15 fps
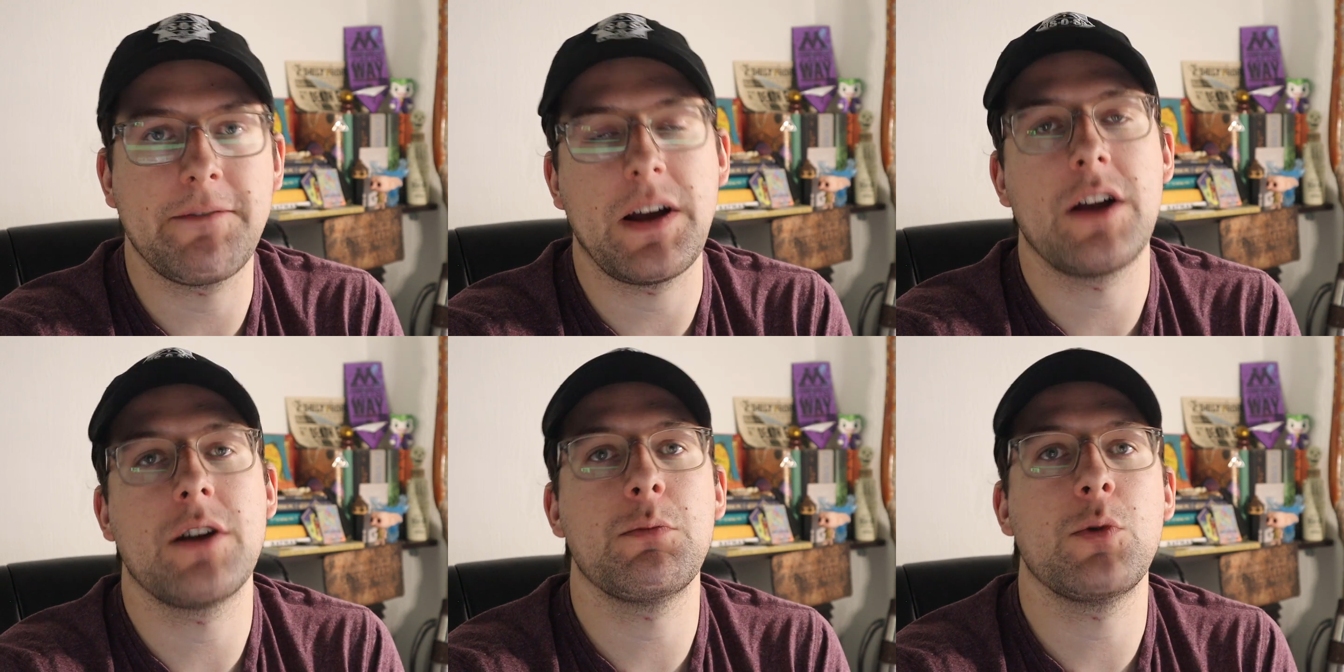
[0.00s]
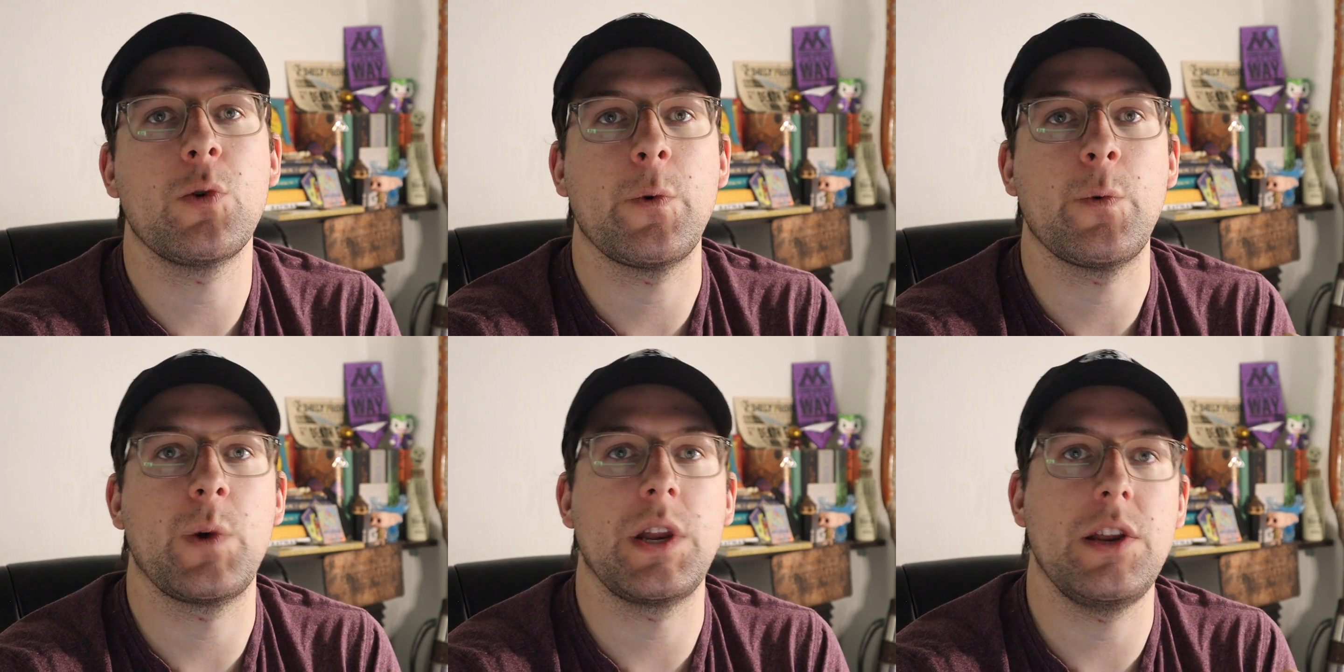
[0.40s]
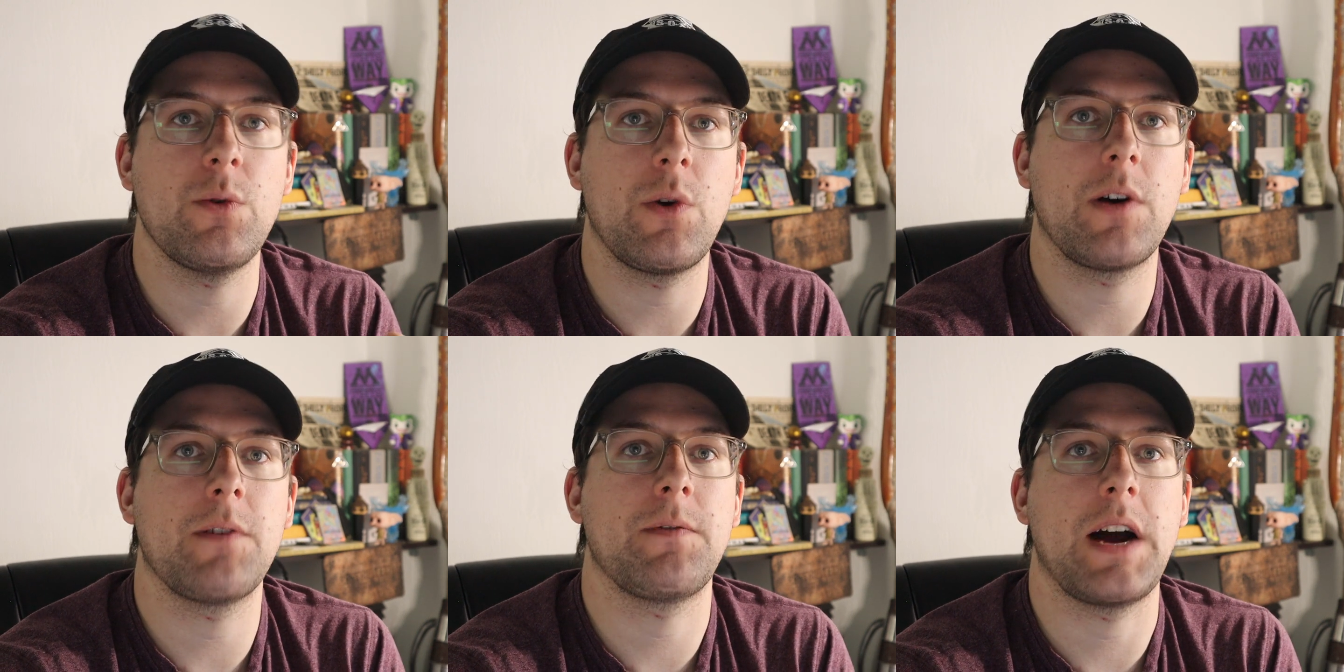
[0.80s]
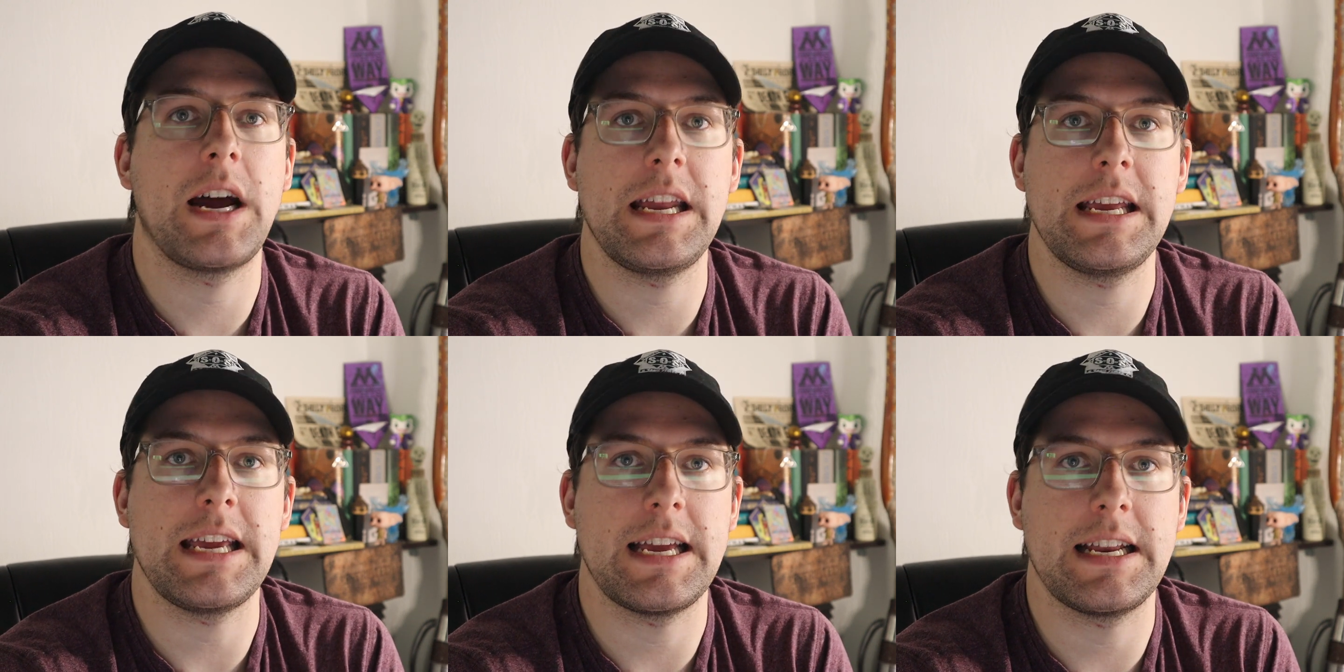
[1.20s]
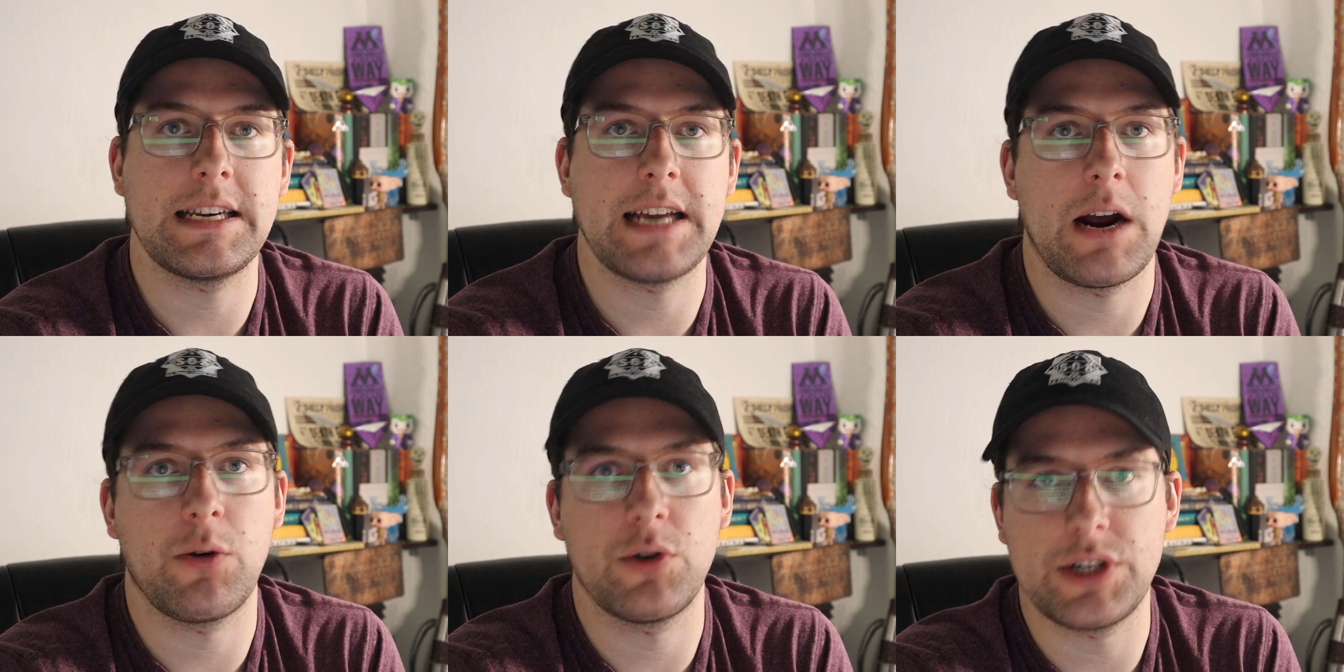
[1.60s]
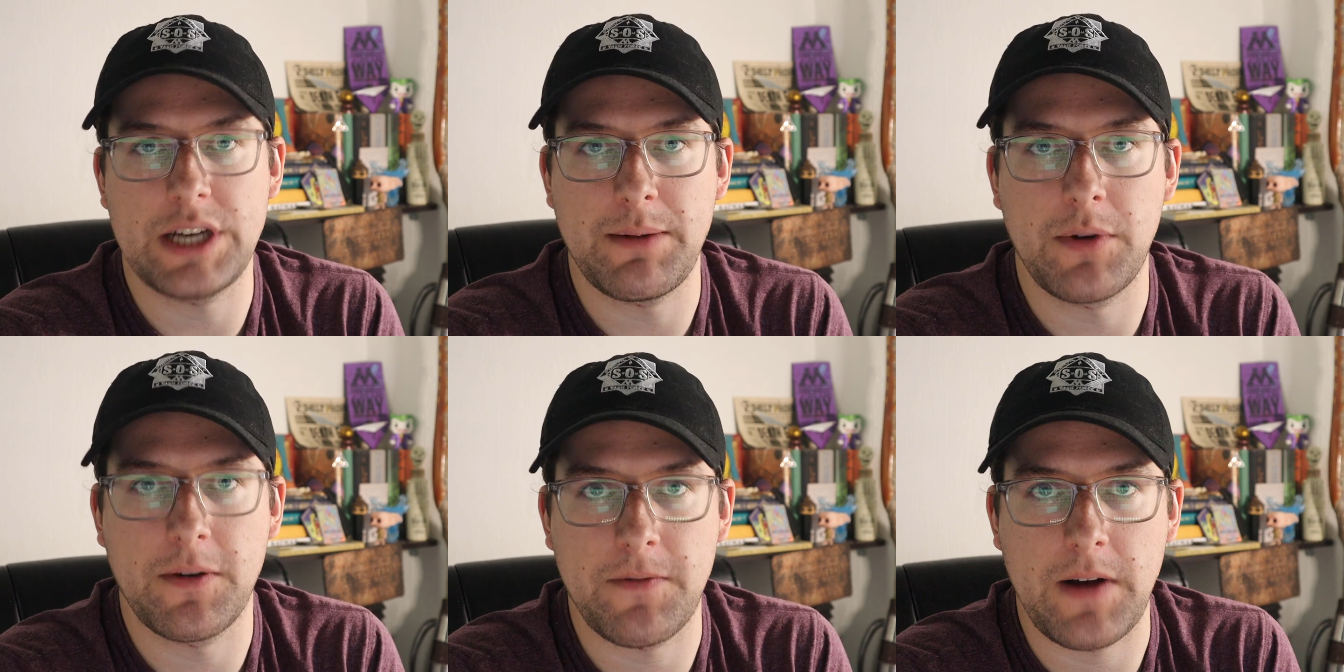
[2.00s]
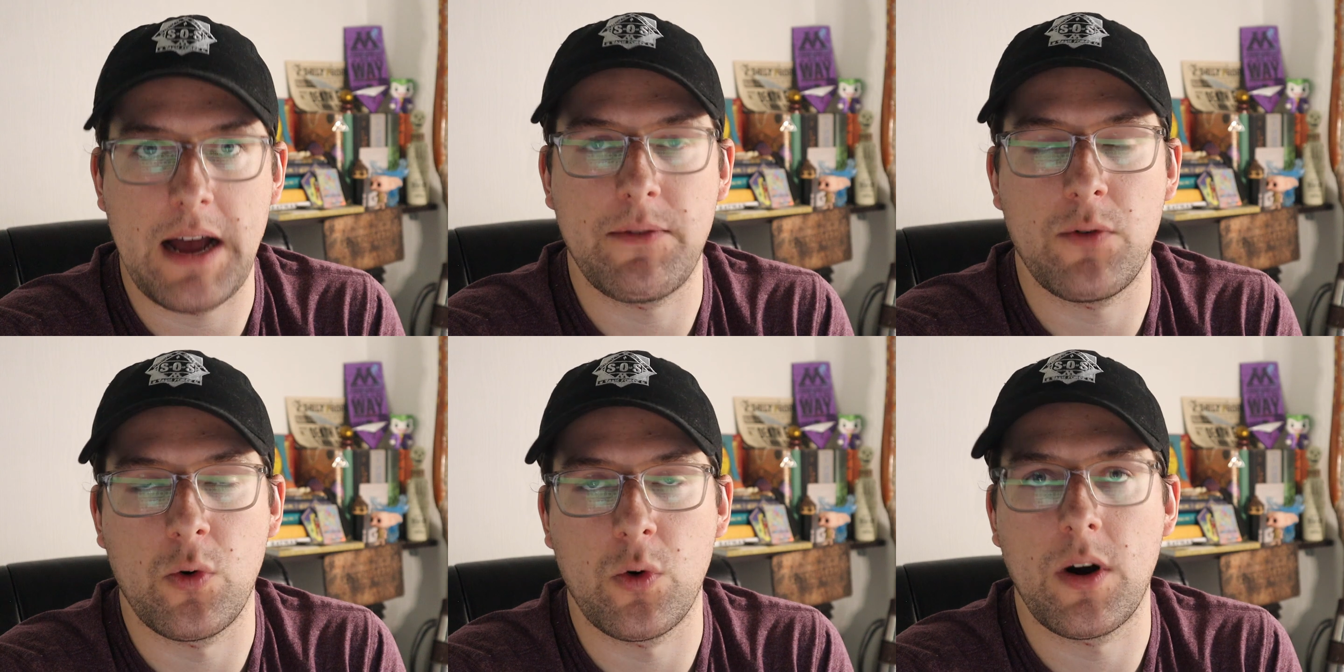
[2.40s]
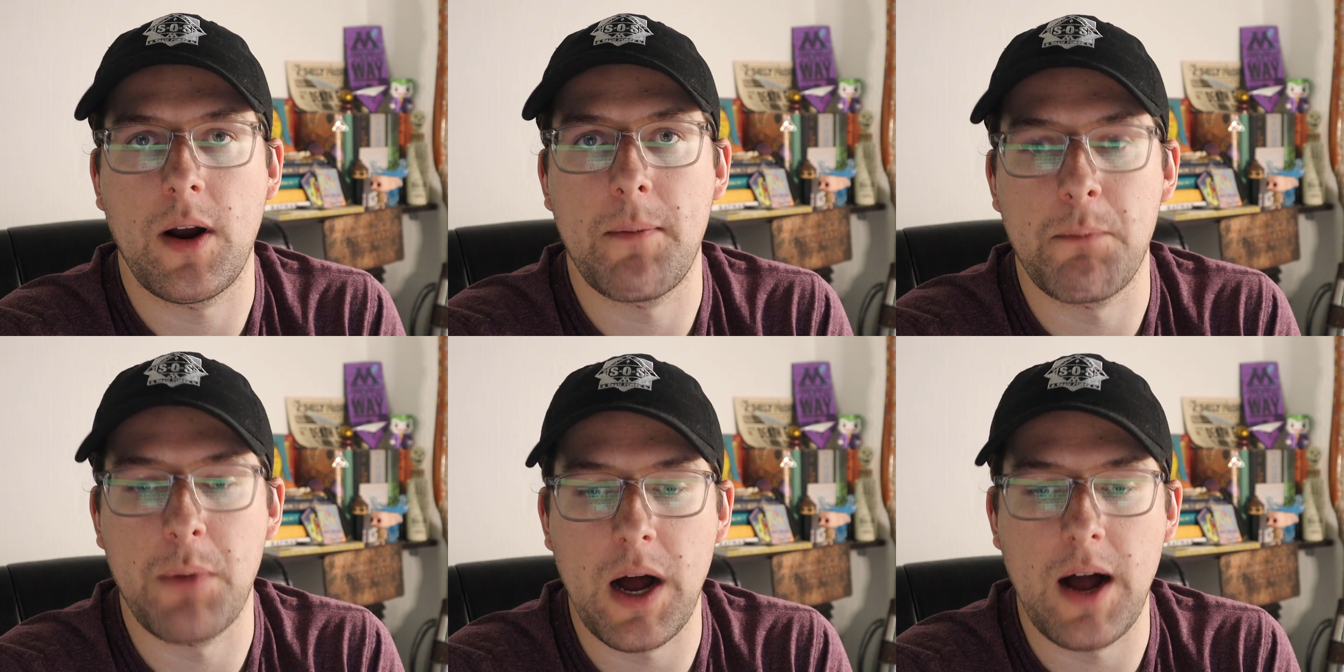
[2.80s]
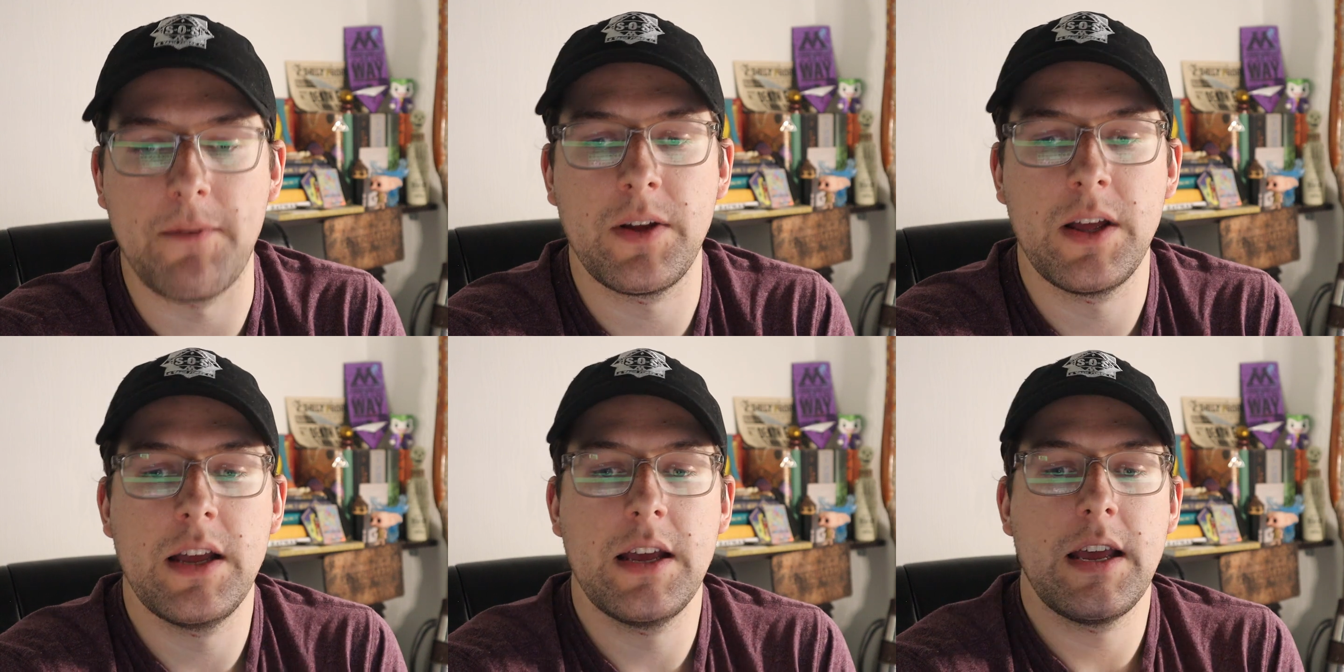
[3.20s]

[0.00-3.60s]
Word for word: Foundable when you are fighting in Tower Chamber five or above.